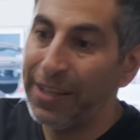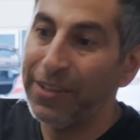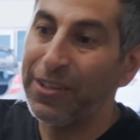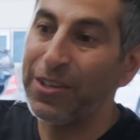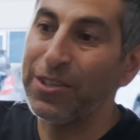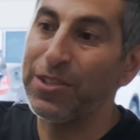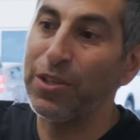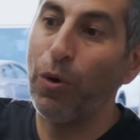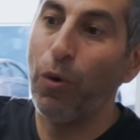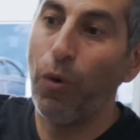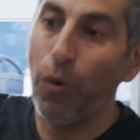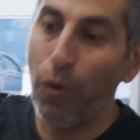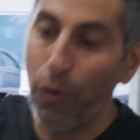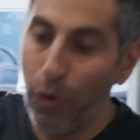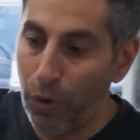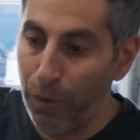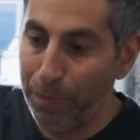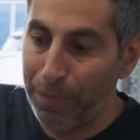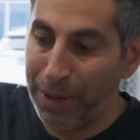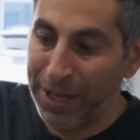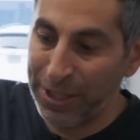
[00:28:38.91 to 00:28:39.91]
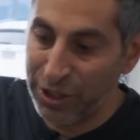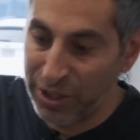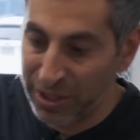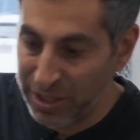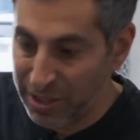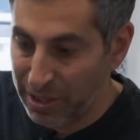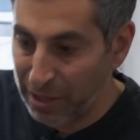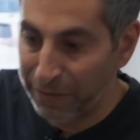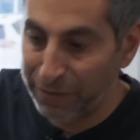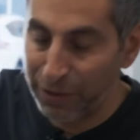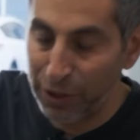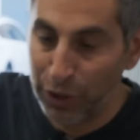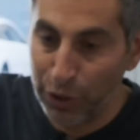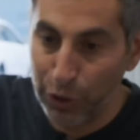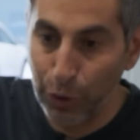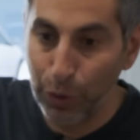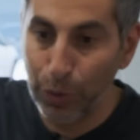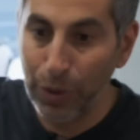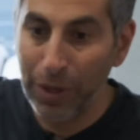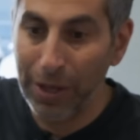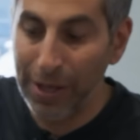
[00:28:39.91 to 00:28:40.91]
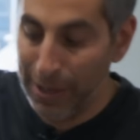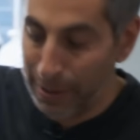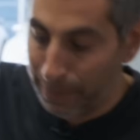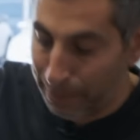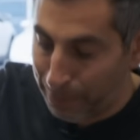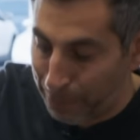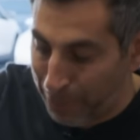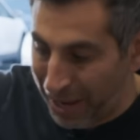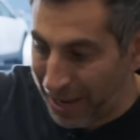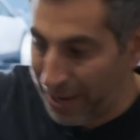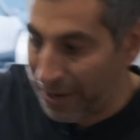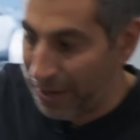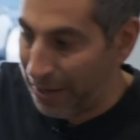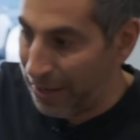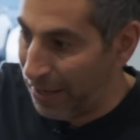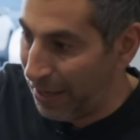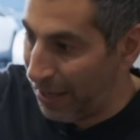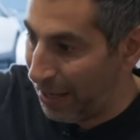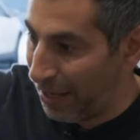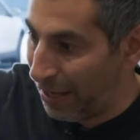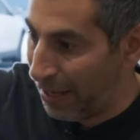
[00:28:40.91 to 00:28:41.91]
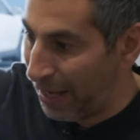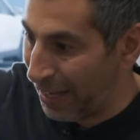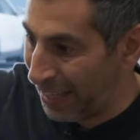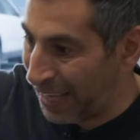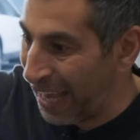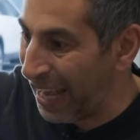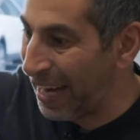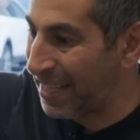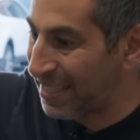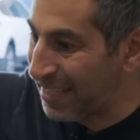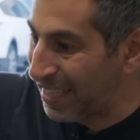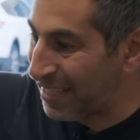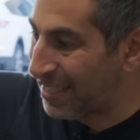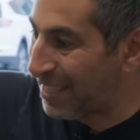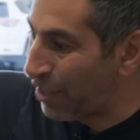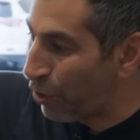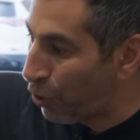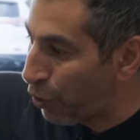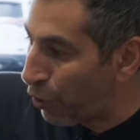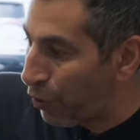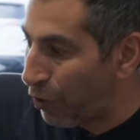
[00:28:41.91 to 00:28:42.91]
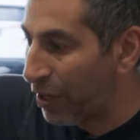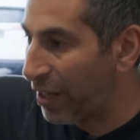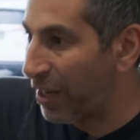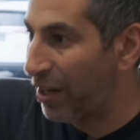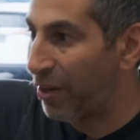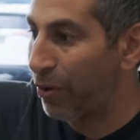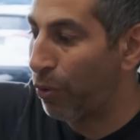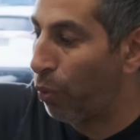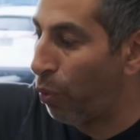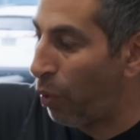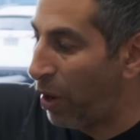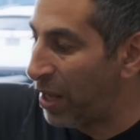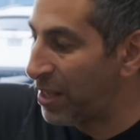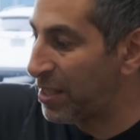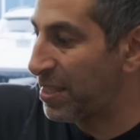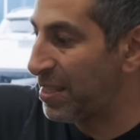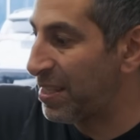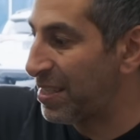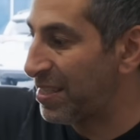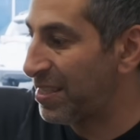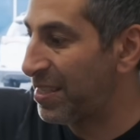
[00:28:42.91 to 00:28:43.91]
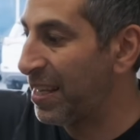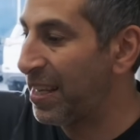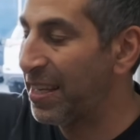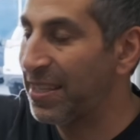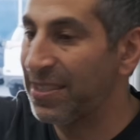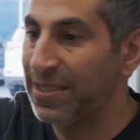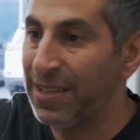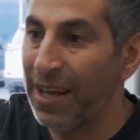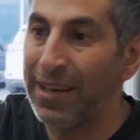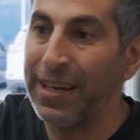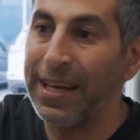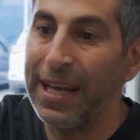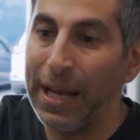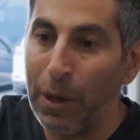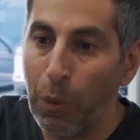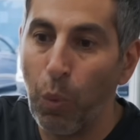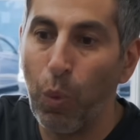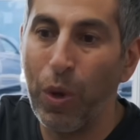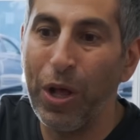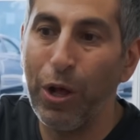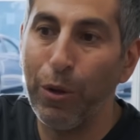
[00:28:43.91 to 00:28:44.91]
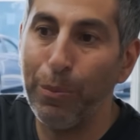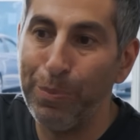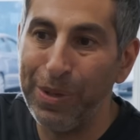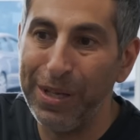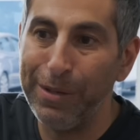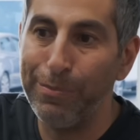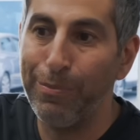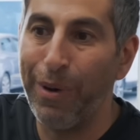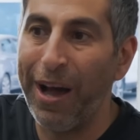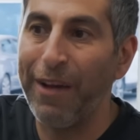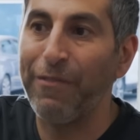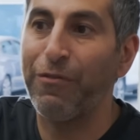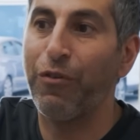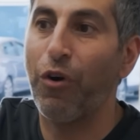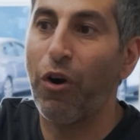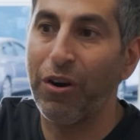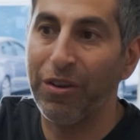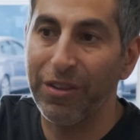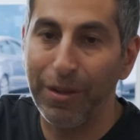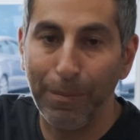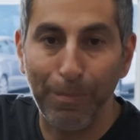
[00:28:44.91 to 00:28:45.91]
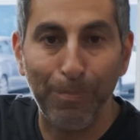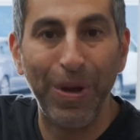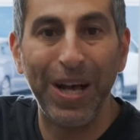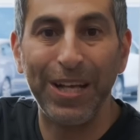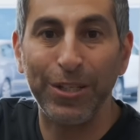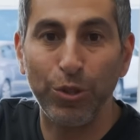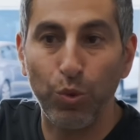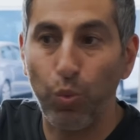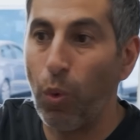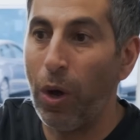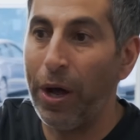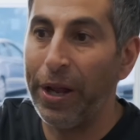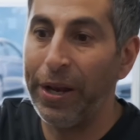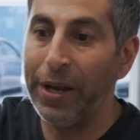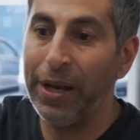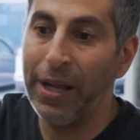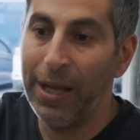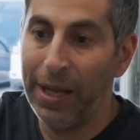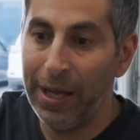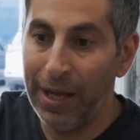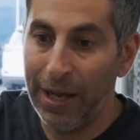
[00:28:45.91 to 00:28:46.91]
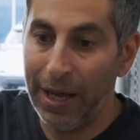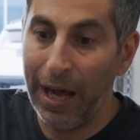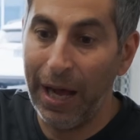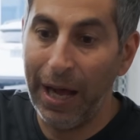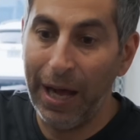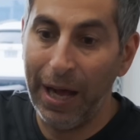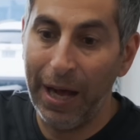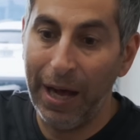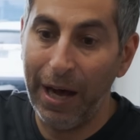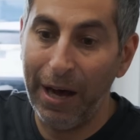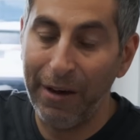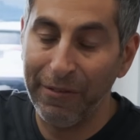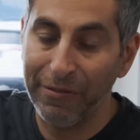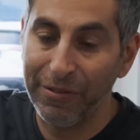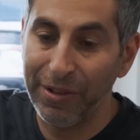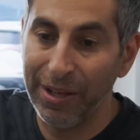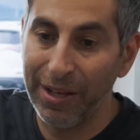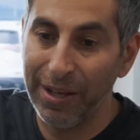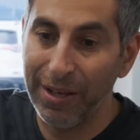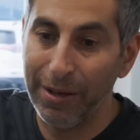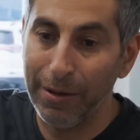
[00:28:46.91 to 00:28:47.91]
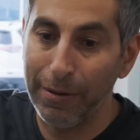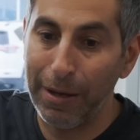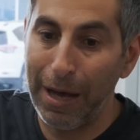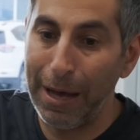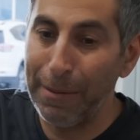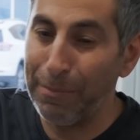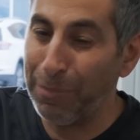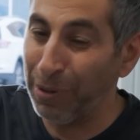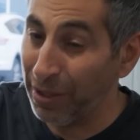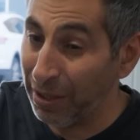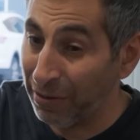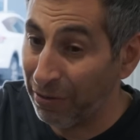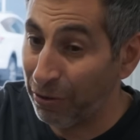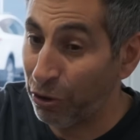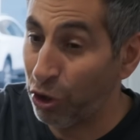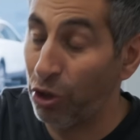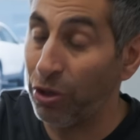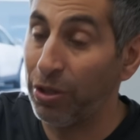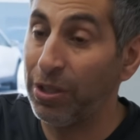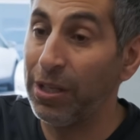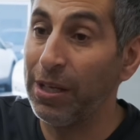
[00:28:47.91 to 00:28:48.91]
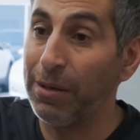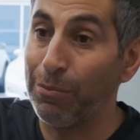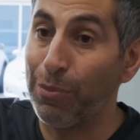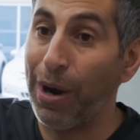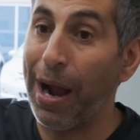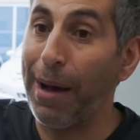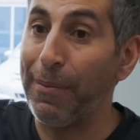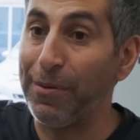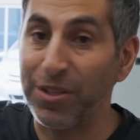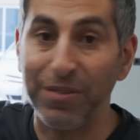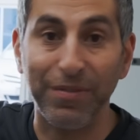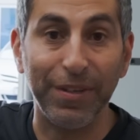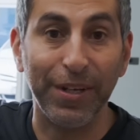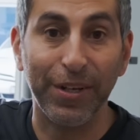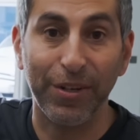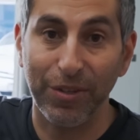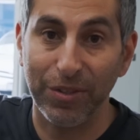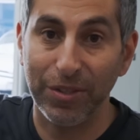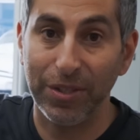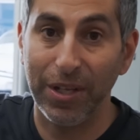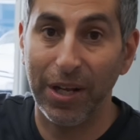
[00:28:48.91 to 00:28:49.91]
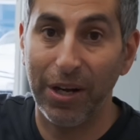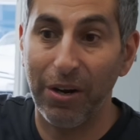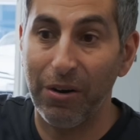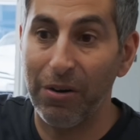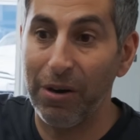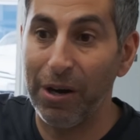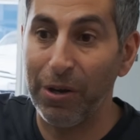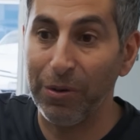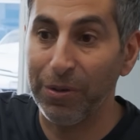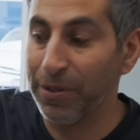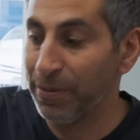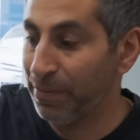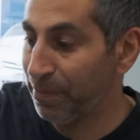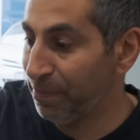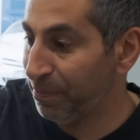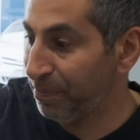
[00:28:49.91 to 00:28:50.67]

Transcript: There's a whole bunch of stuff to do, but again, as I said earlier, once this thing is done, it will be by far the best one of the, I believe, 13 Brabus vehicles that are around.